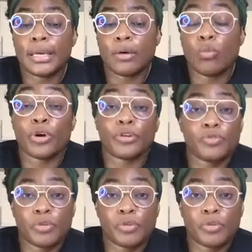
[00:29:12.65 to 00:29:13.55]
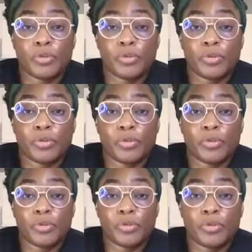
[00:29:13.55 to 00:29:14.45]
works for me
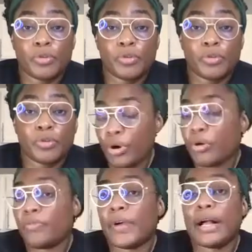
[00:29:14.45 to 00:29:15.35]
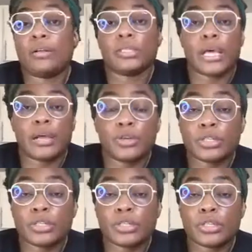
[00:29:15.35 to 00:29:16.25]
profiles, understand